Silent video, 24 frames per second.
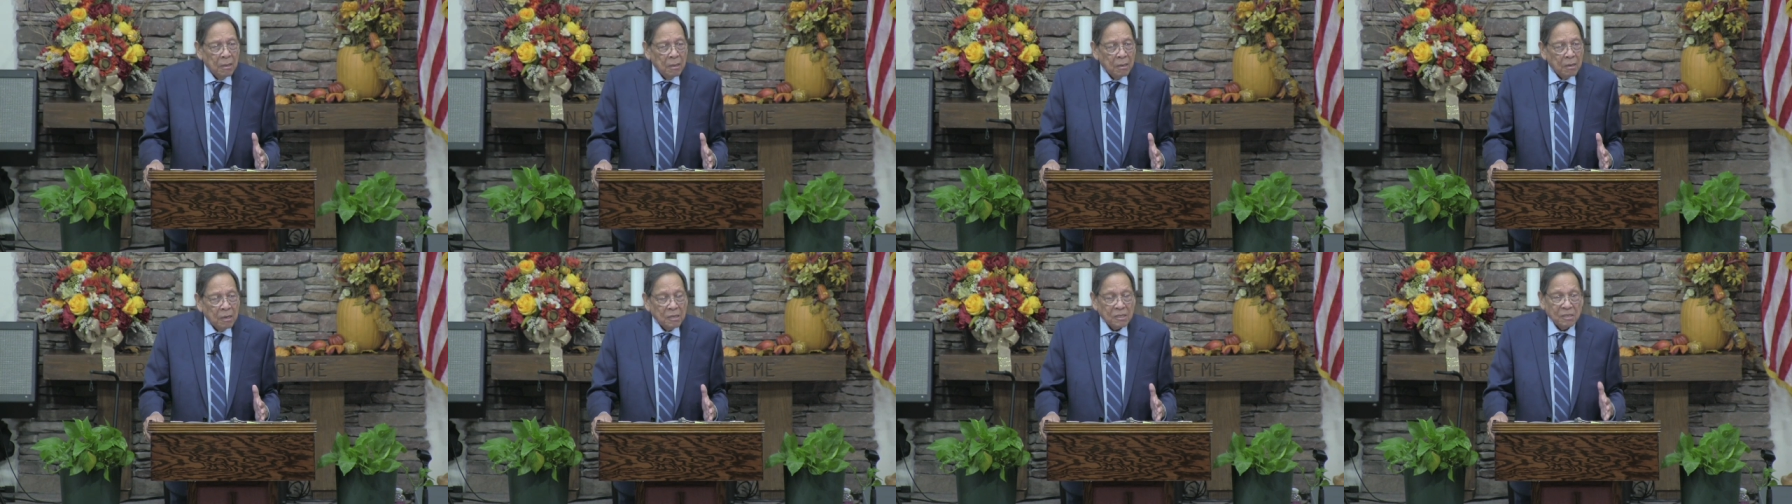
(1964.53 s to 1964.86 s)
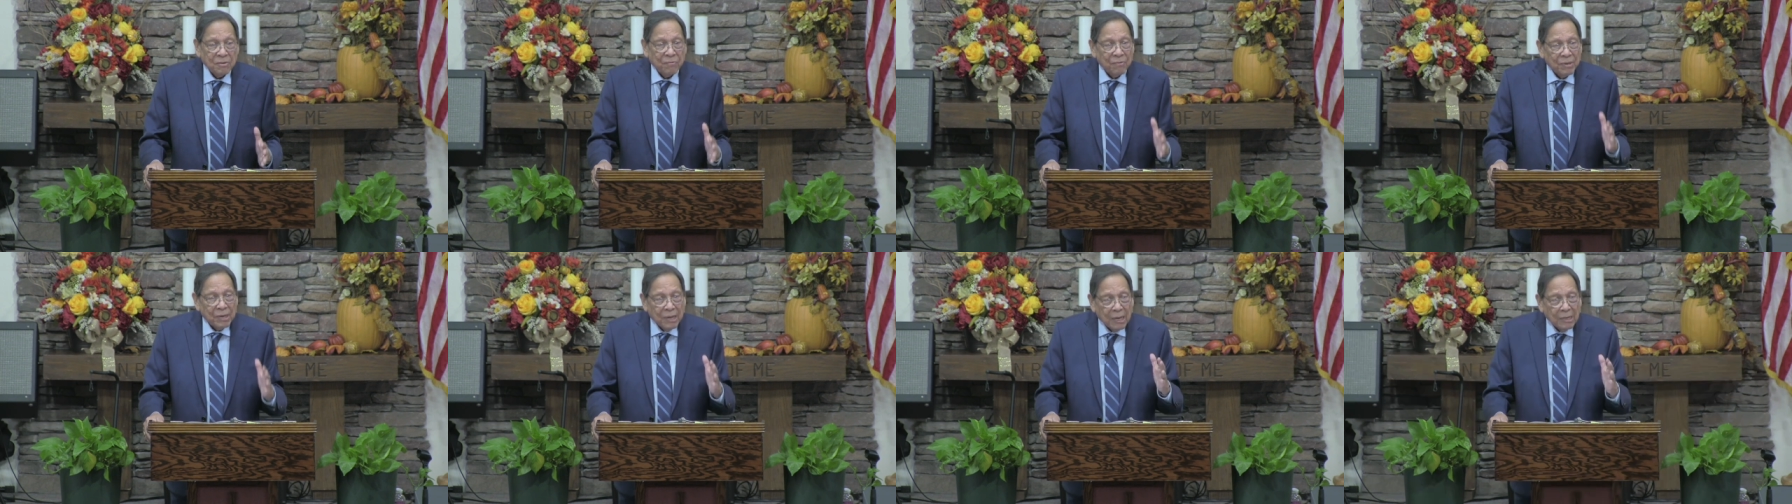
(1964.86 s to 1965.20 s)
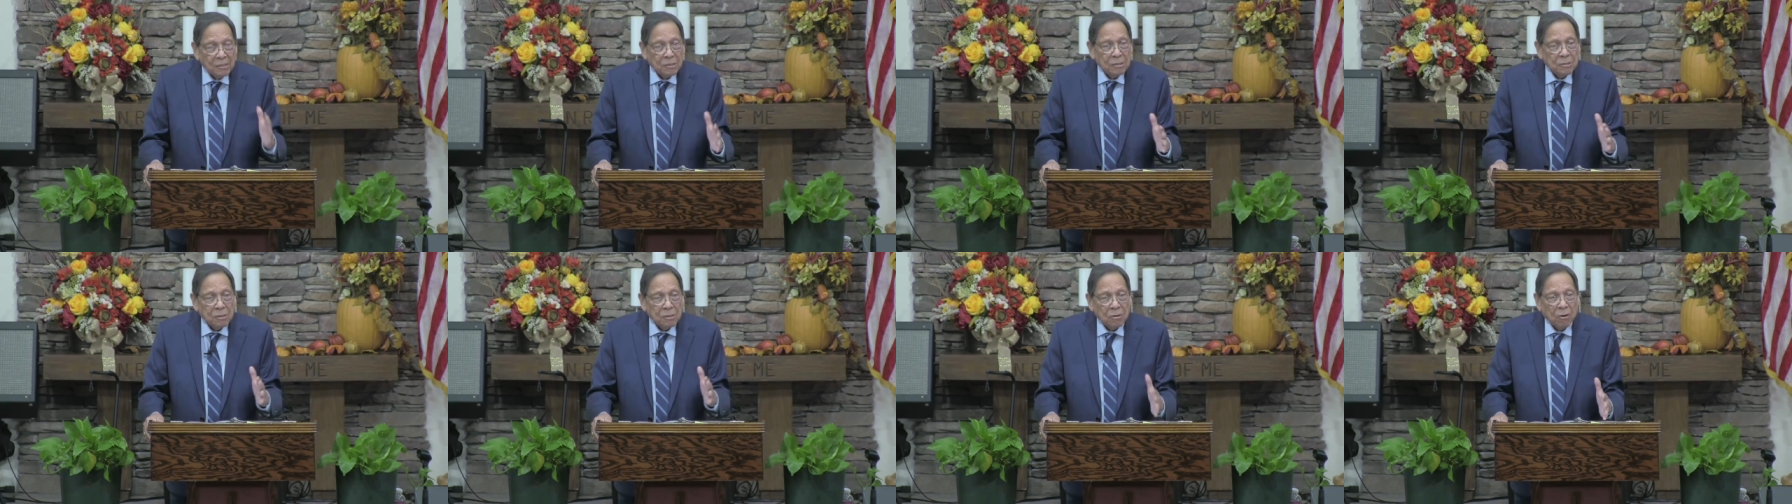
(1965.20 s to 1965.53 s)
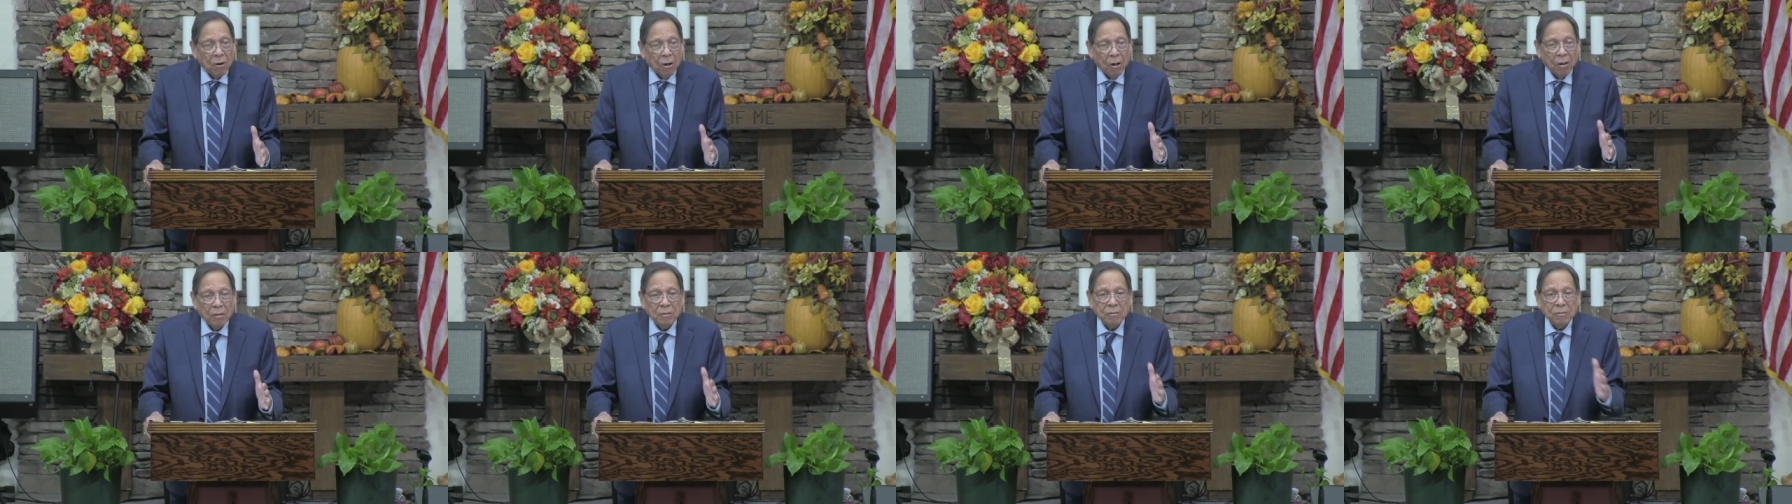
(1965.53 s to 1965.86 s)
Because if it isn't a
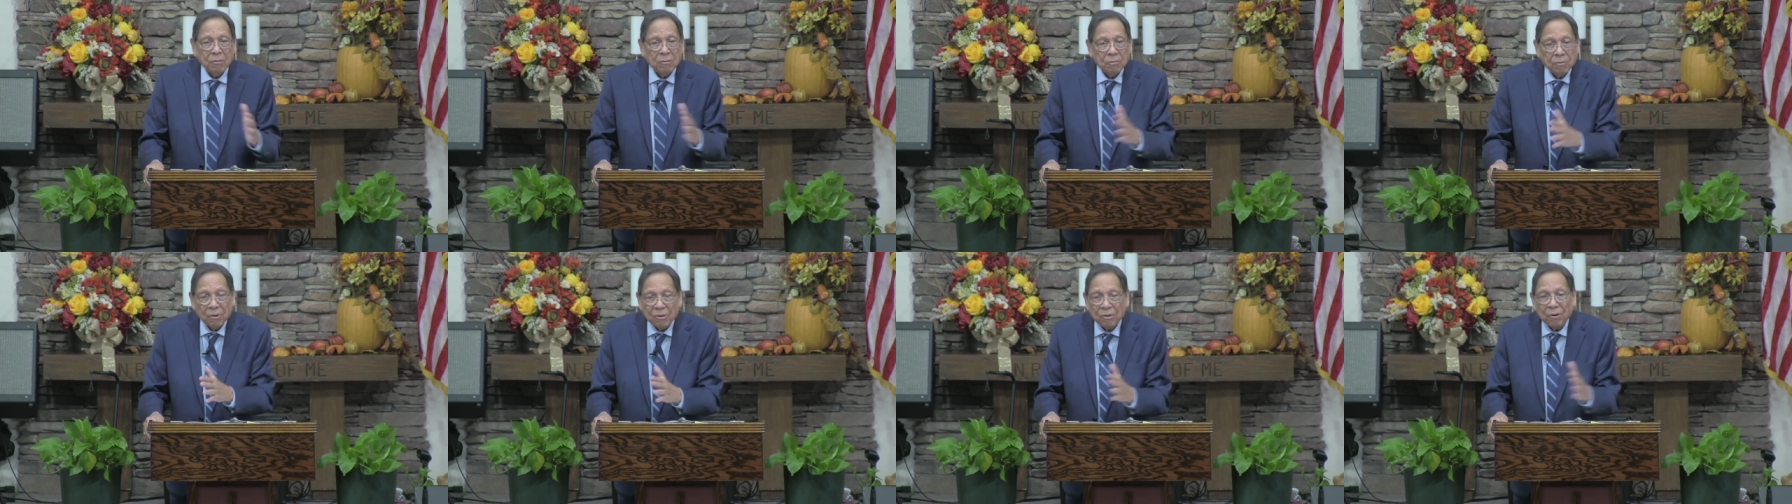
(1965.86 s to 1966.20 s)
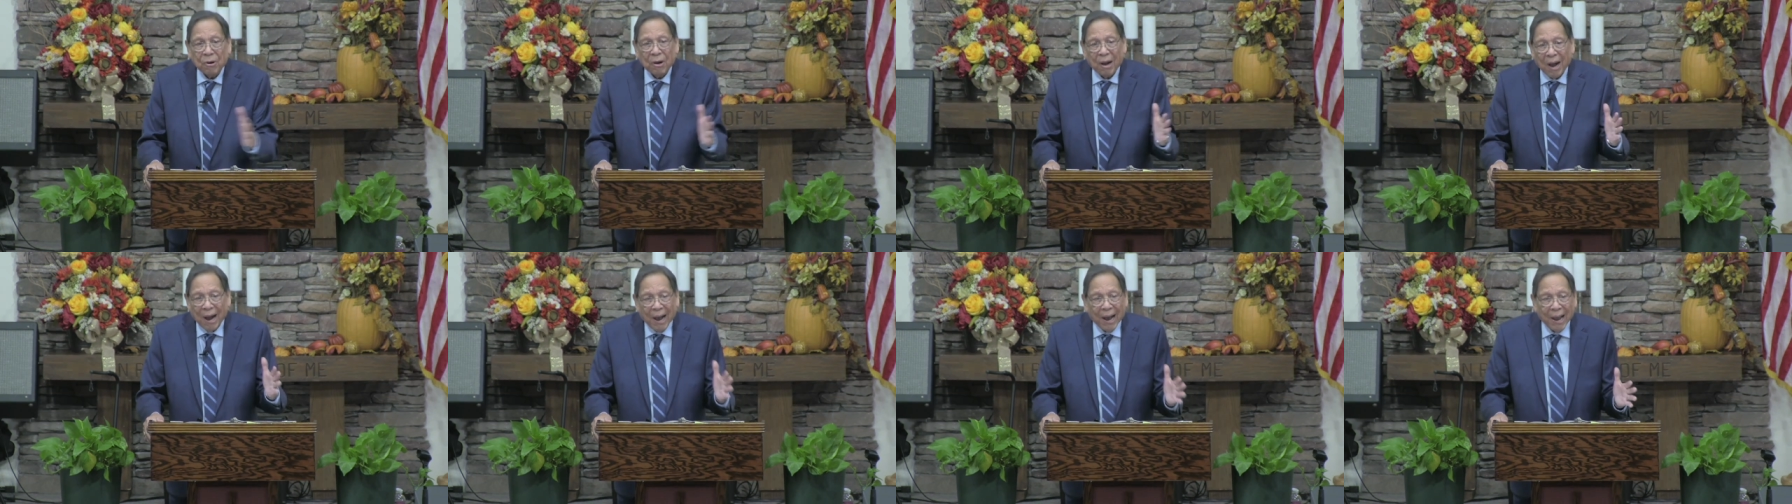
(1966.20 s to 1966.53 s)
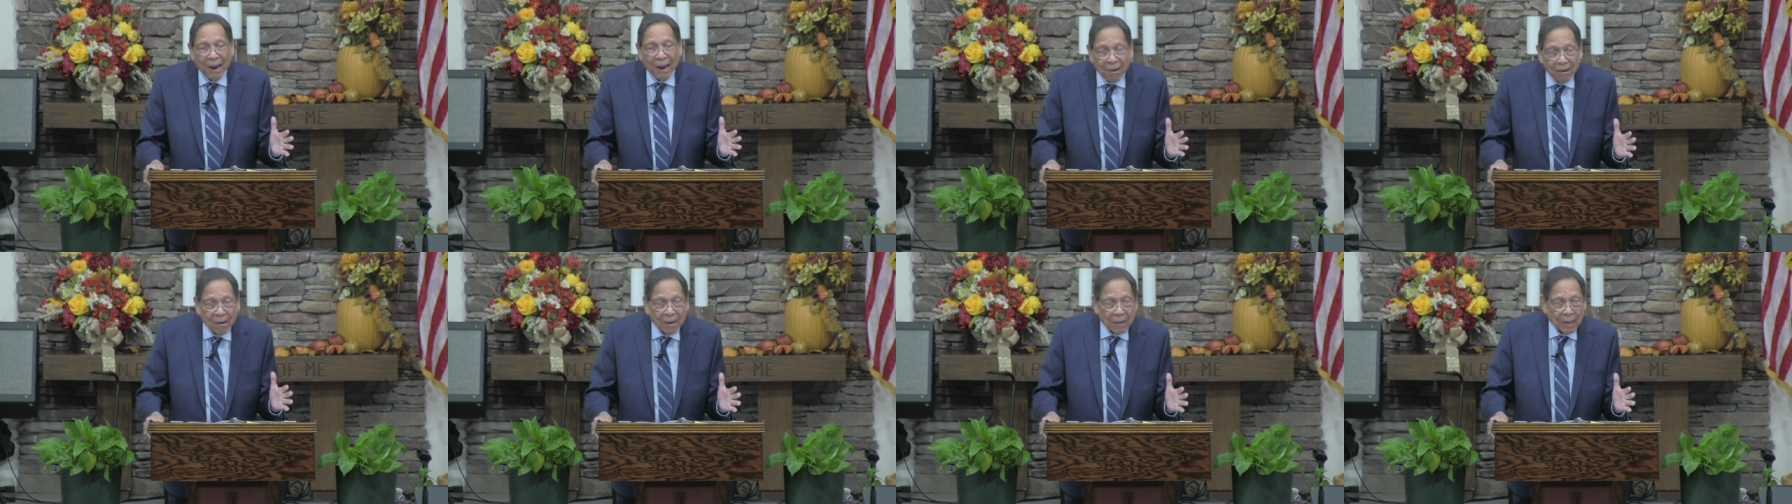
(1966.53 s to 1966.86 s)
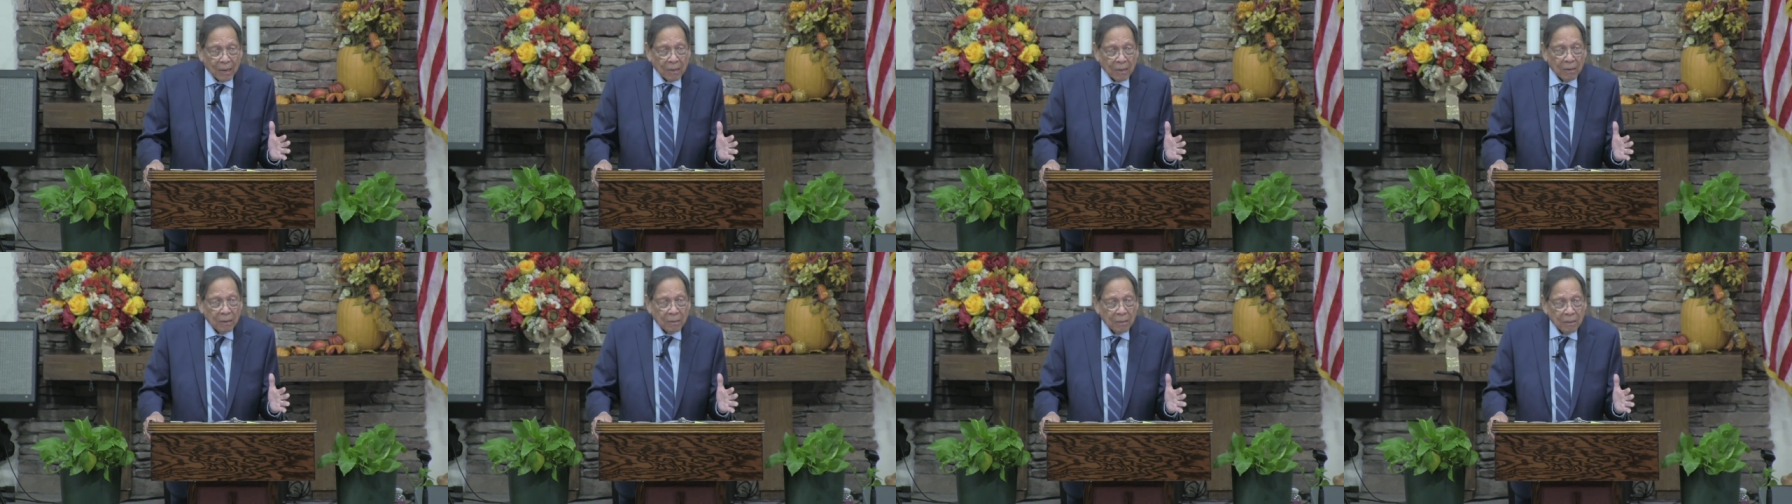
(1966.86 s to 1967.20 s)
call, you're, you're a
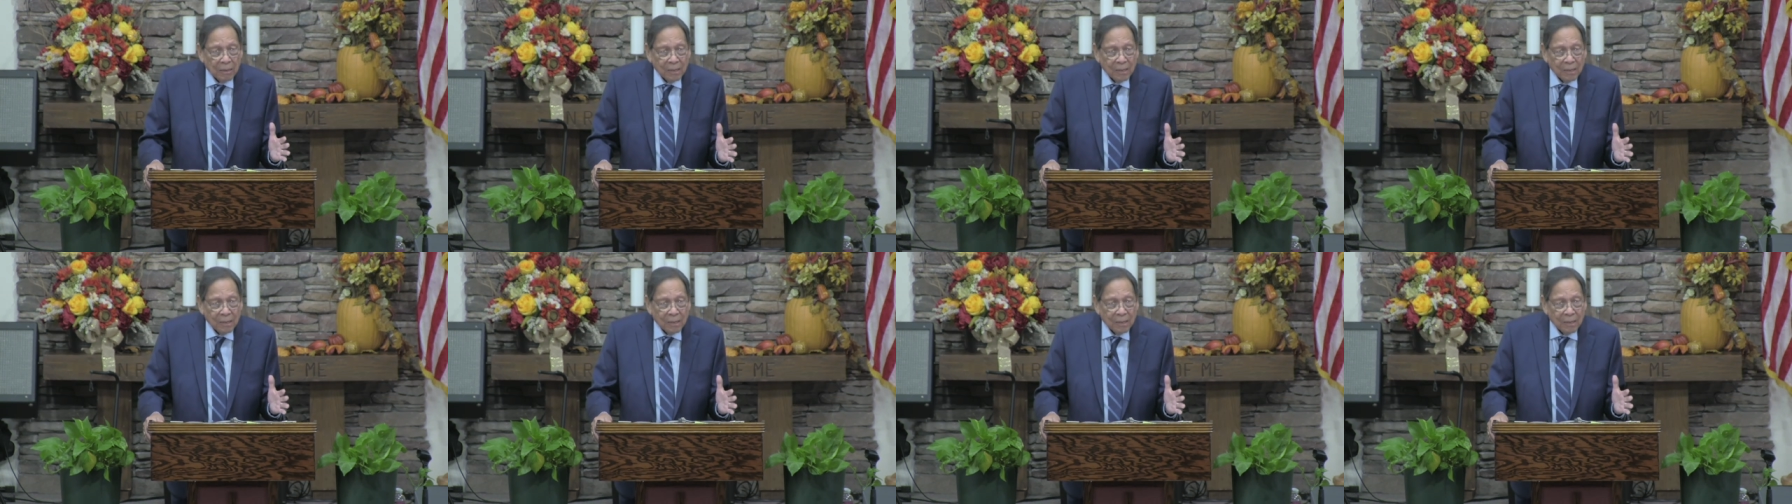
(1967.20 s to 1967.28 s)
hireling.